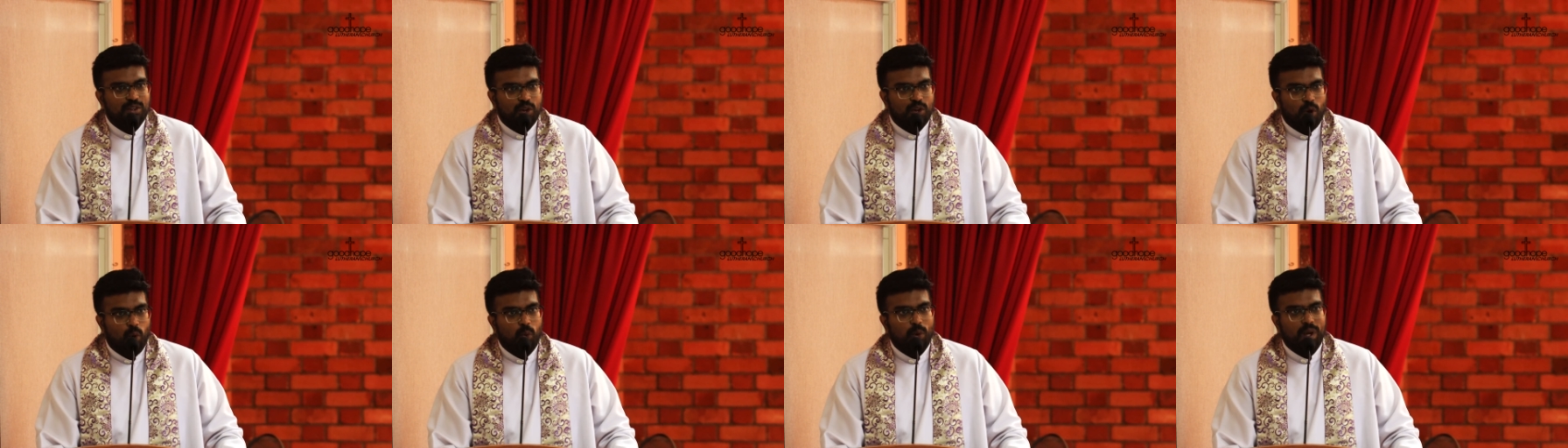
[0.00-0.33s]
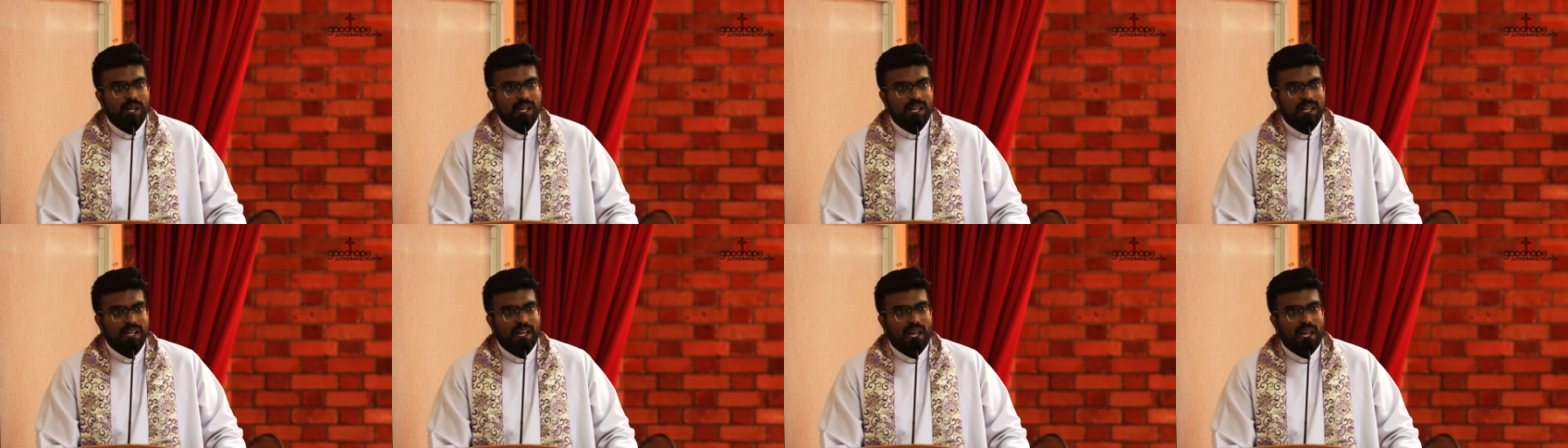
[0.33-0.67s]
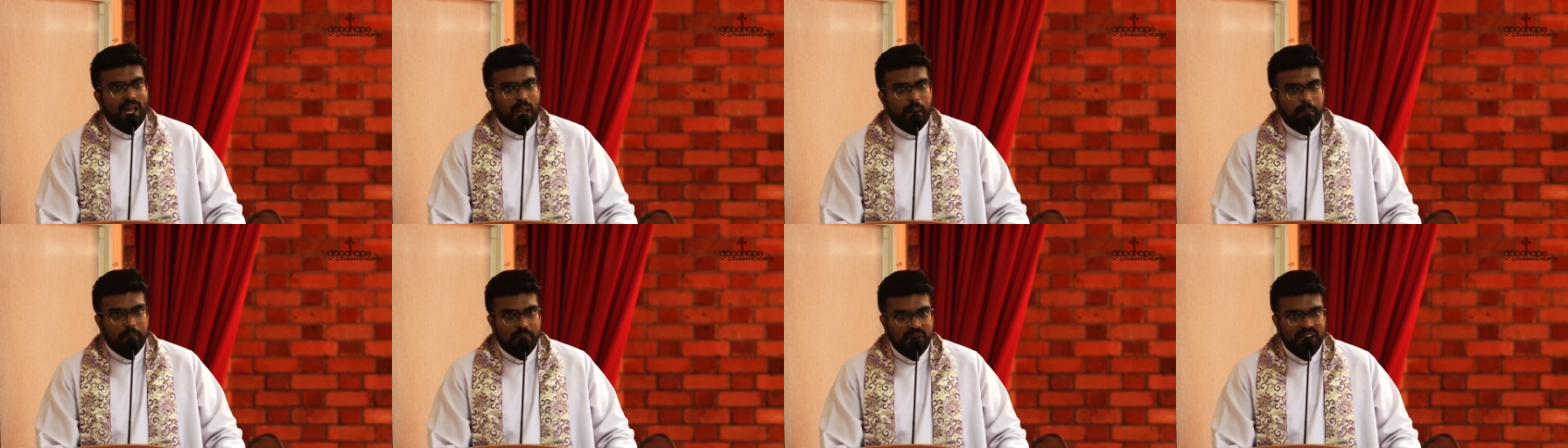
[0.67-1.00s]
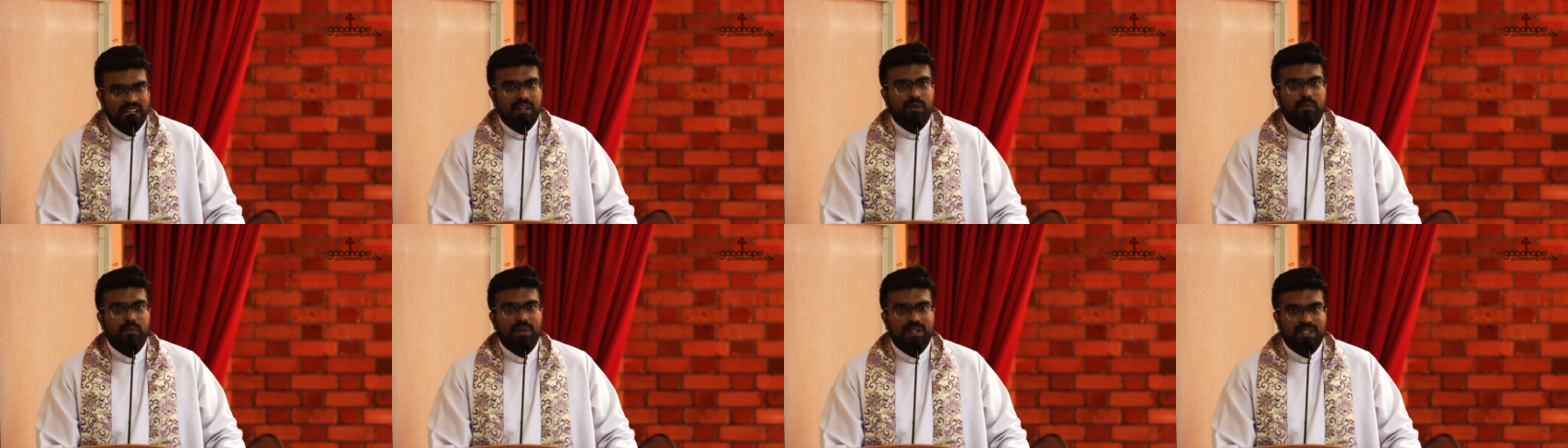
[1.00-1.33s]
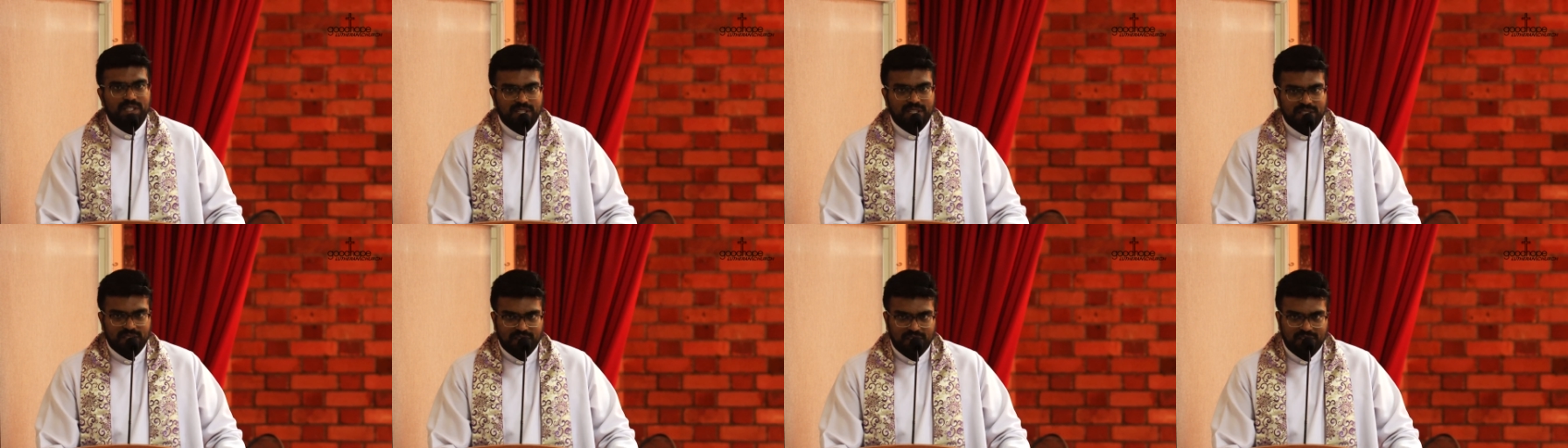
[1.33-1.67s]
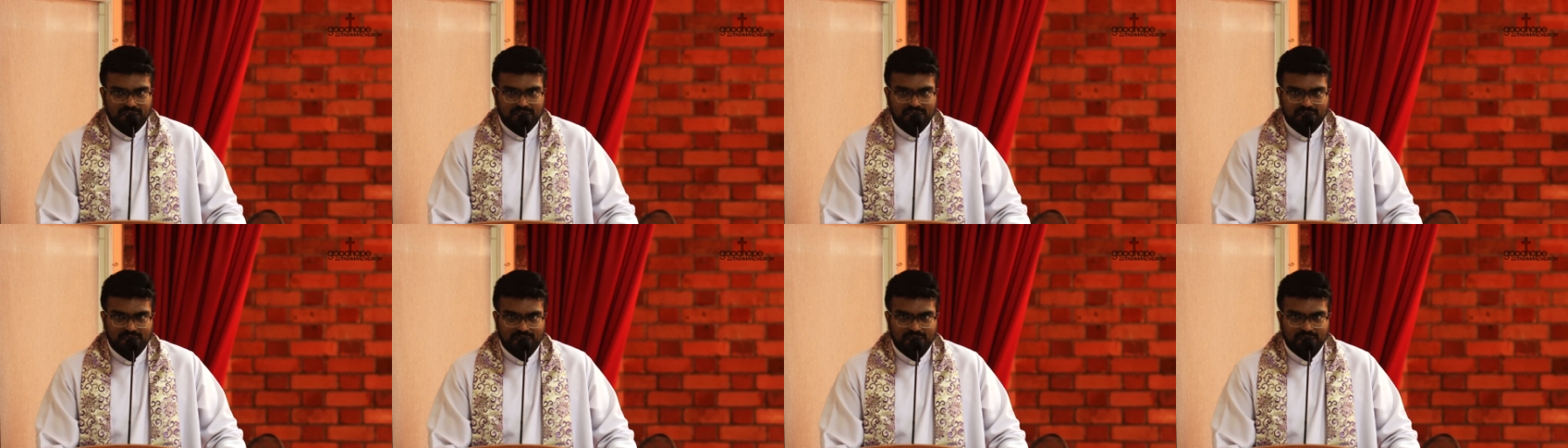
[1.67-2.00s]
knowing and being with
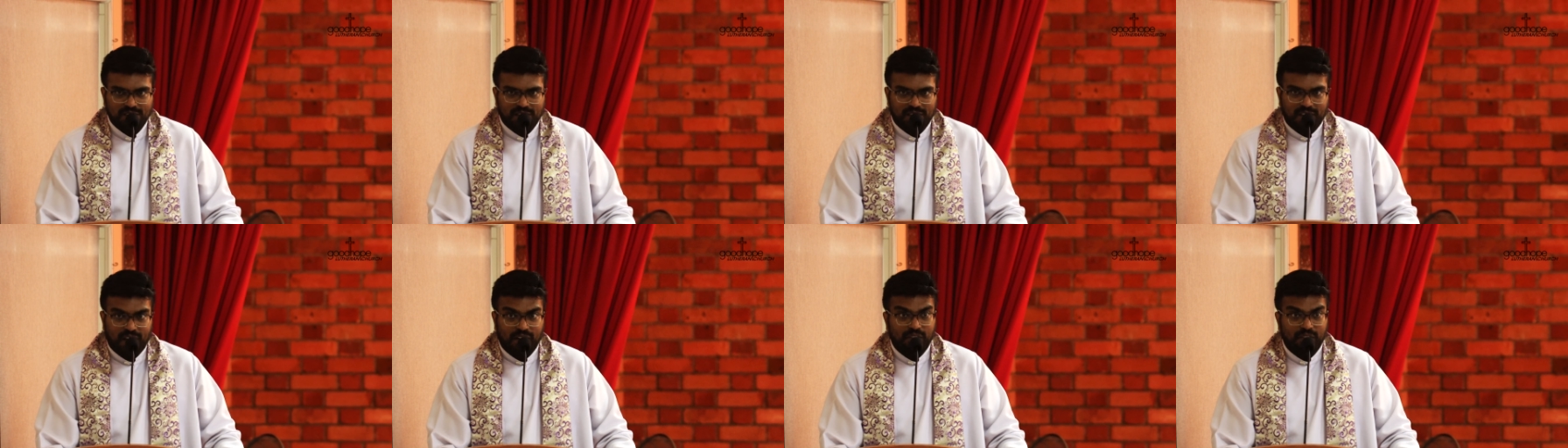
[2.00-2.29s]
Jesus,